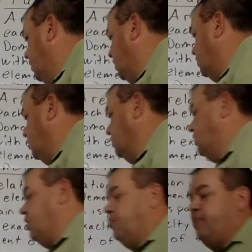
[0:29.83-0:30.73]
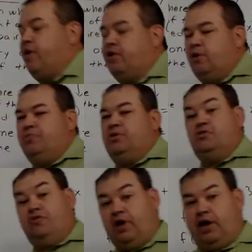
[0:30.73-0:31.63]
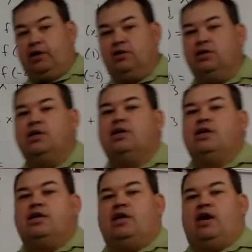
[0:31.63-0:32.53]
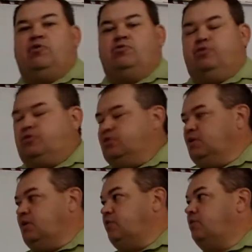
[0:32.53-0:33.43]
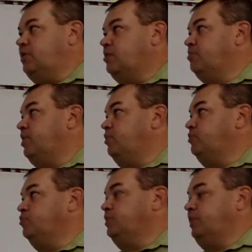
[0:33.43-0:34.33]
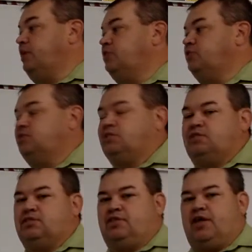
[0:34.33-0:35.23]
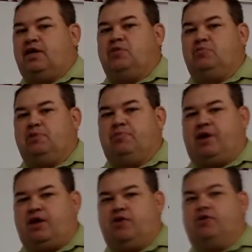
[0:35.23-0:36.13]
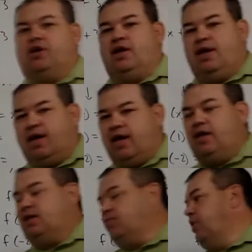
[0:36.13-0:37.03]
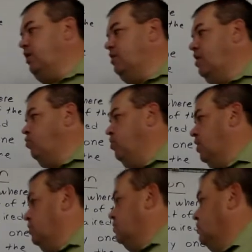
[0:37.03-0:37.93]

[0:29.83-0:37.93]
As long as they are paired up, it's fine. Now, the neat thing about relations is they can be paired any way they want.